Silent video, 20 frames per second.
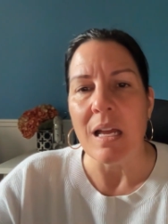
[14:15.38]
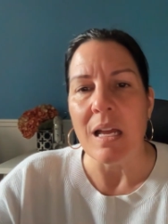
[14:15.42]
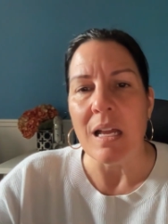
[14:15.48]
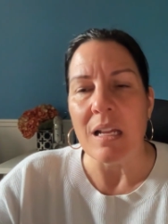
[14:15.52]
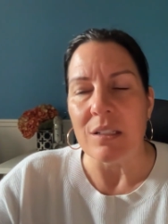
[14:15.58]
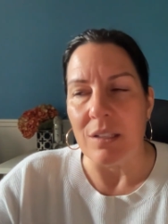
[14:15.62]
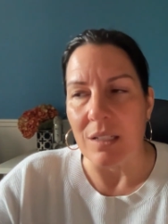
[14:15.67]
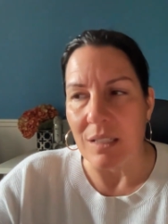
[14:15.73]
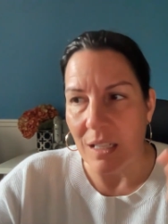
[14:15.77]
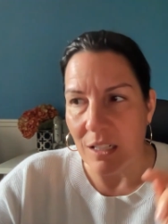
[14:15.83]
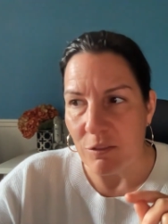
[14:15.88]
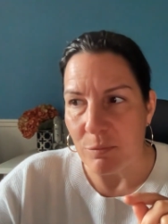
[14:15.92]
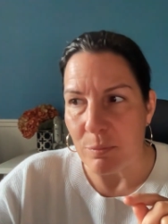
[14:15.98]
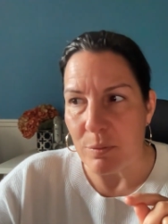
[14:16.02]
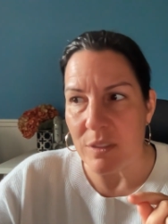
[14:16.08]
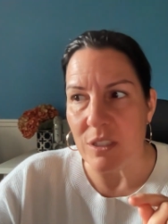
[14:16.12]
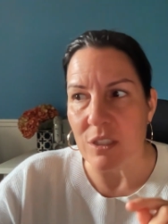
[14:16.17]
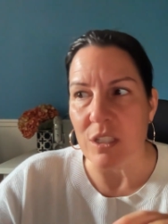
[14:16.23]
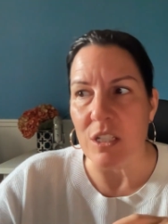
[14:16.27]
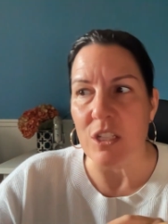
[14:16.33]
The kind of
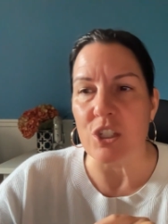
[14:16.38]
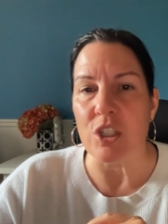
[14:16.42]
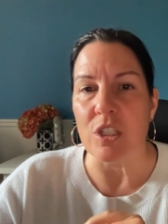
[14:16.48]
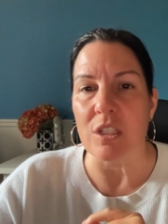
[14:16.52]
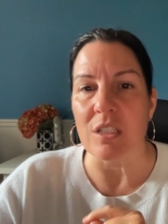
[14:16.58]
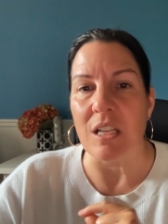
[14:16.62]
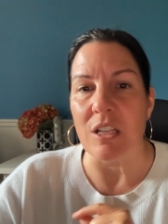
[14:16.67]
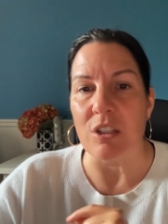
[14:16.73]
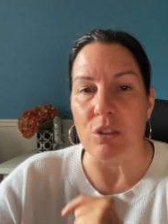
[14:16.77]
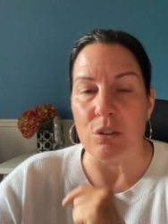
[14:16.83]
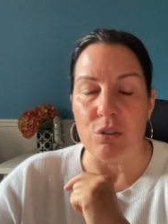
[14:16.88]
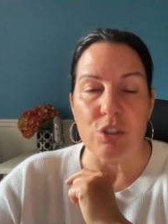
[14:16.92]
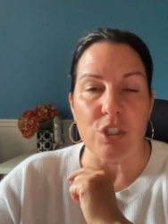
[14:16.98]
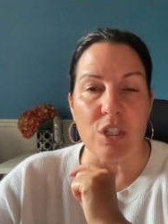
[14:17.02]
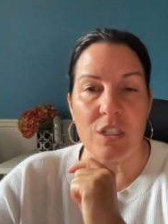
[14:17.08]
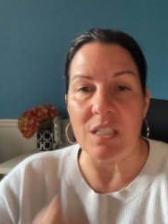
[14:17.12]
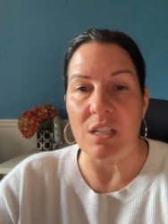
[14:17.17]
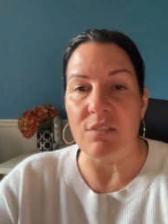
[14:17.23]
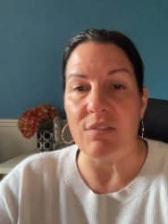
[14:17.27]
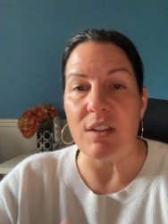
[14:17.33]
presentation that you're
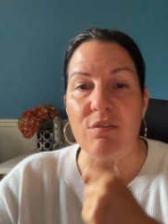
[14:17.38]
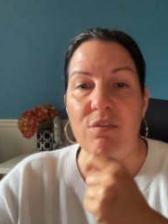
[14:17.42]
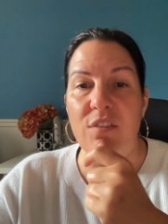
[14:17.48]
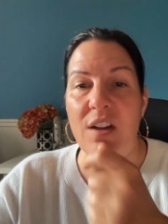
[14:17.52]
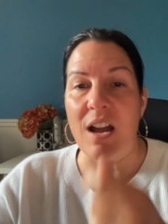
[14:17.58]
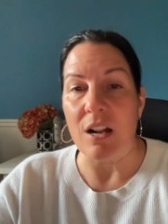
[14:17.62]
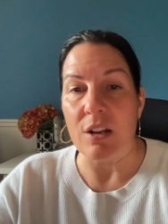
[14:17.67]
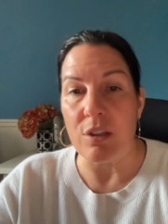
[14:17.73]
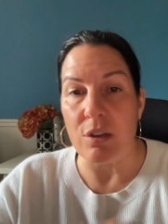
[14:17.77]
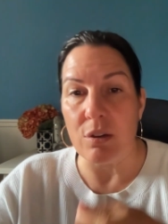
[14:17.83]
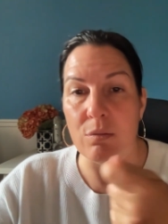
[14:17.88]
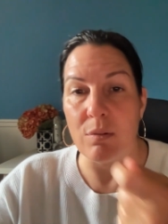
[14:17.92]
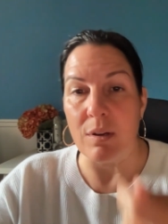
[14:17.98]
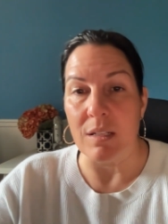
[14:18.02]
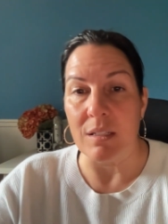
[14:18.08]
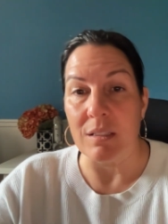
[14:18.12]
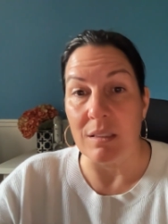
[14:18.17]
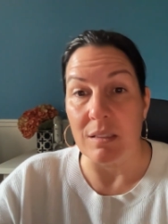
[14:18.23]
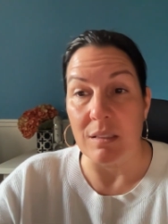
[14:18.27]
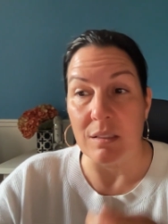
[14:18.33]
just giving value,
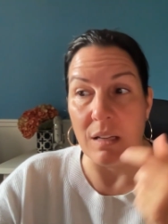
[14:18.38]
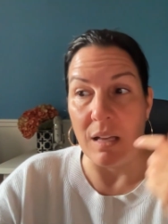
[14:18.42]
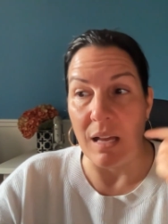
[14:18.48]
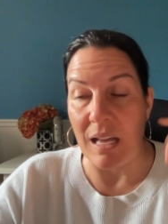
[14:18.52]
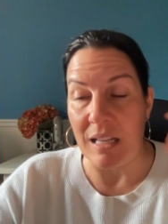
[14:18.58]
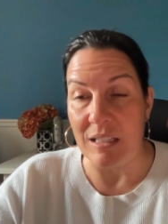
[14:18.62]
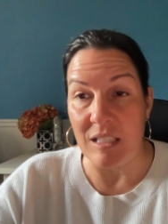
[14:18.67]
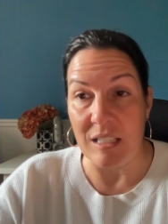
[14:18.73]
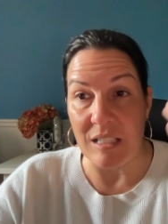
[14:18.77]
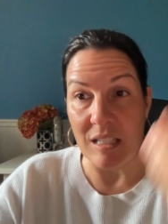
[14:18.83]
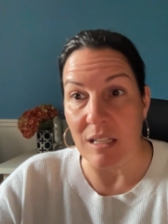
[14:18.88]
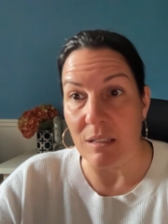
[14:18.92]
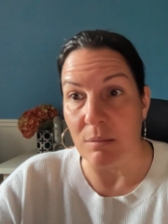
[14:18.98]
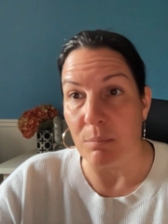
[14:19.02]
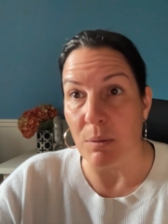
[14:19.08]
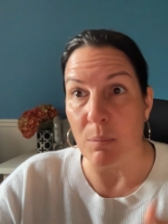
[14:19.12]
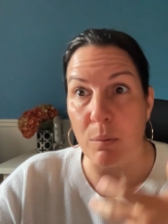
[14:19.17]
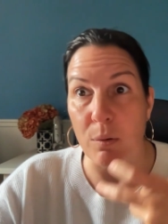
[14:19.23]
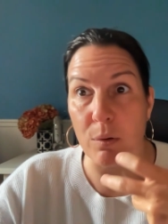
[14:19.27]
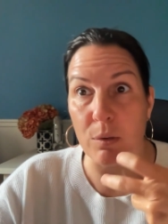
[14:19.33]
and at the end,
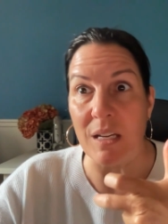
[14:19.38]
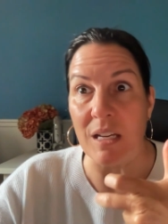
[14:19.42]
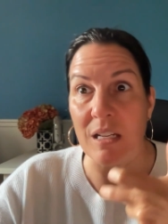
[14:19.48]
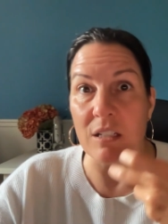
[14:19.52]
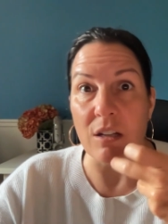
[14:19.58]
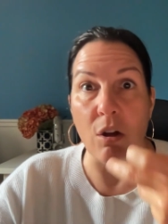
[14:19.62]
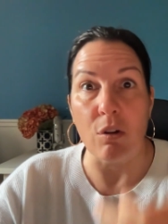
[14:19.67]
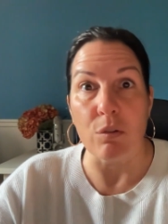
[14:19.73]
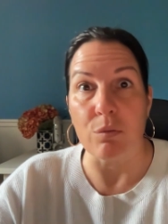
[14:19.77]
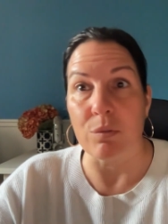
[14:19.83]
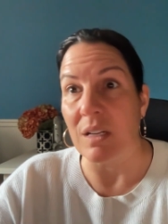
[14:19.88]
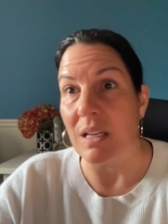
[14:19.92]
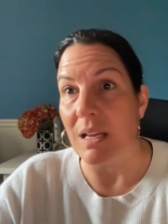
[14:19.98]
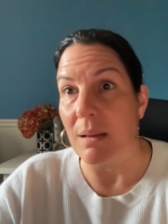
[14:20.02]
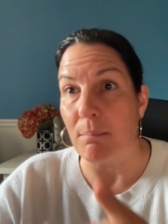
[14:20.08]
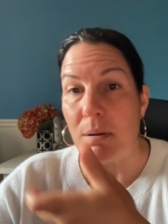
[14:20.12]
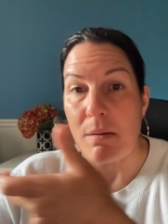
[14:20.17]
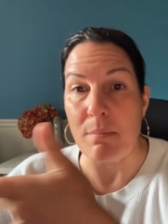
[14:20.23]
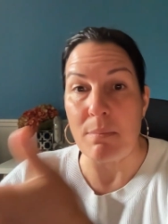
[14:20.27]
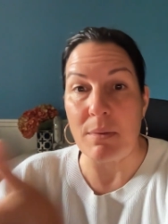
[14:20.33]
people can already
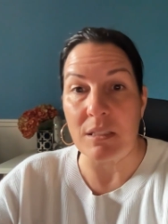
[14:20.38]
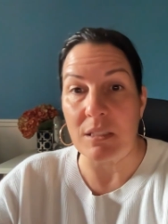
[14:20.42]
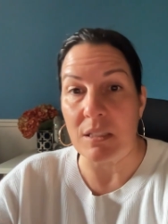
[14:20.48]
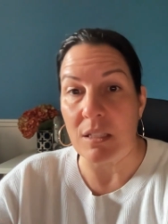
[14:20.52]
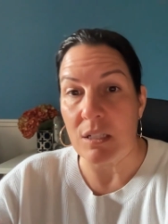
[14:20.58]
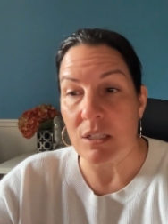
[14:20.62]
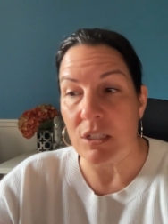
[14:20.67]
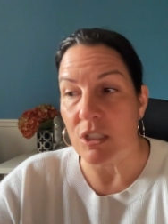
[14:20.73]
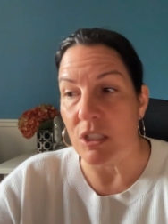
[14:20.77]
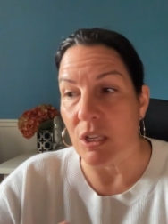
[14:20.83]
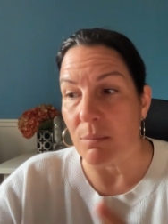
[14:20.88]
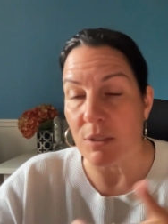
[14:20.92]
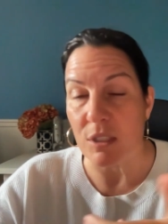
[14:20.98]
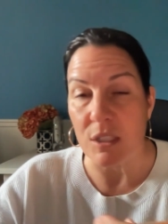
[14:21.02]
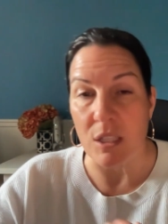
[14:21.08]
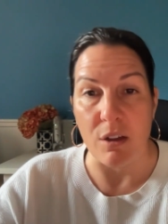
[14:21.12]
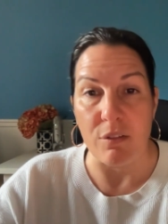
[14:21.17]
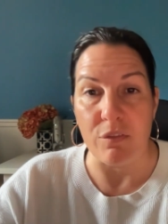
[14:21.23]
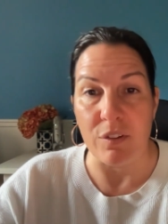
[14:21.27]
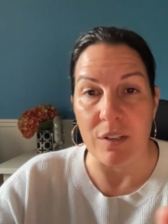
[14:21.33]
implement some
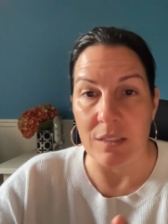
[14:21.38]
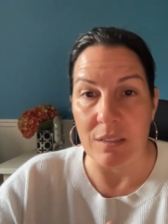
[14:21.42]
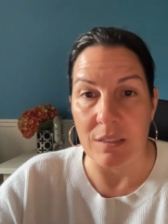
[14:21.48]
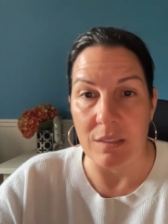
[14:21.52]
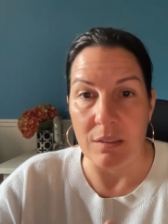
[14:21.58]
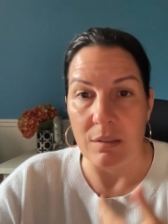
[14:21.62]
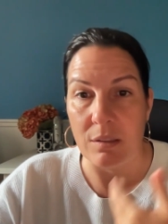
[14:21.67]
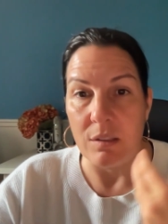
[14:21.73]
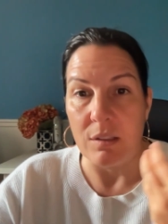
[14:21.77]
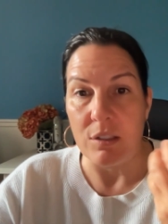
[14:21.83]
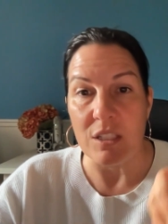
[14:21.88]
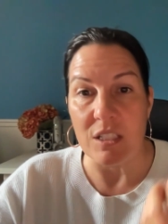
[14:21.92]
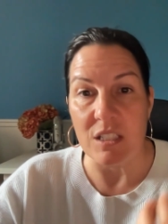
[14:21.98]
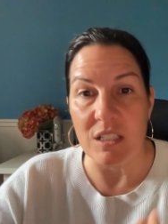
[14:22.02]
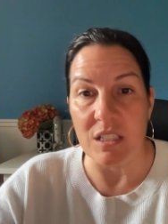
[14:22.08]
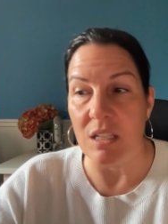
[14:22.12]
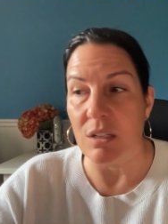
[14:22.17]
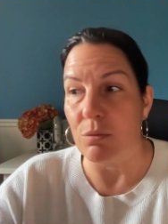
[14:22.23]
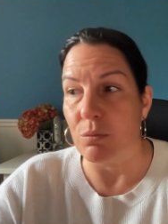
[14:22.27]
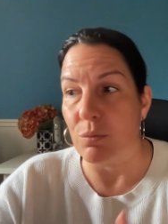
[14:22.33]
stuff and
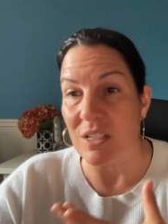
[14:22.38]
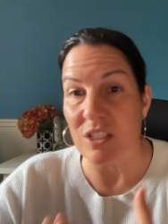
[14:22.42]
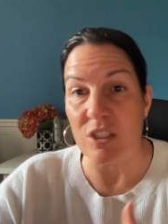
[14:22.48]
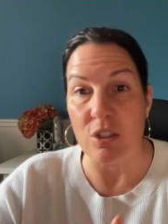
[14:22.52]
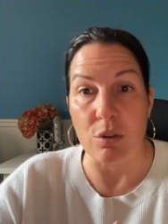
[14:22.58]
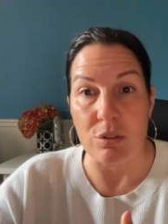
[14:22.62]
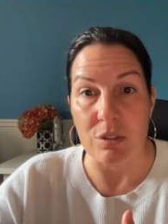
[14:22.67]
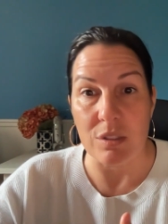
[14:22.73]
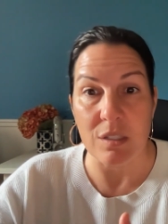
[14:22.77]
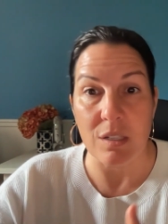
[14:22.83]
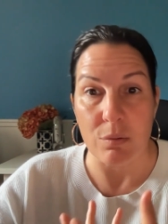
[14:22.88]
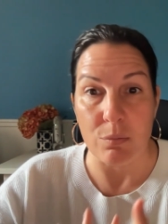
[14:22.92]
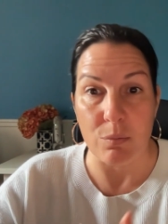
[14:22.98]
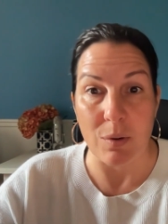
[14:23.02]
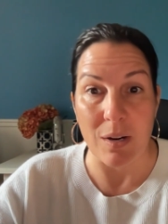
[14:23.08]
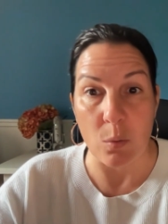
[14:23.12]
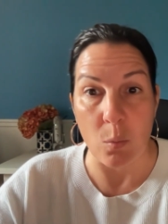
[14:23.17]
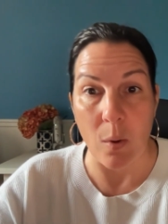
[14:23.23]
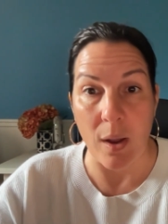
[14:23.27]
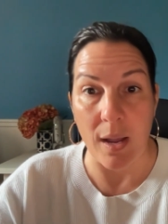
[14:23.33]
see results
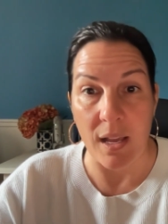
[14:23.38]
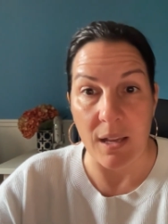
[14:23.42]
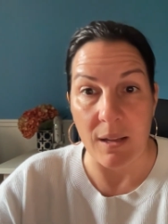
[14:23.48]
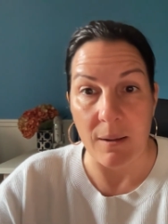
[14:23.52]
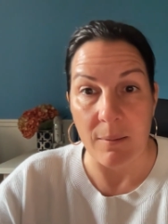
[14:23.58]
right away.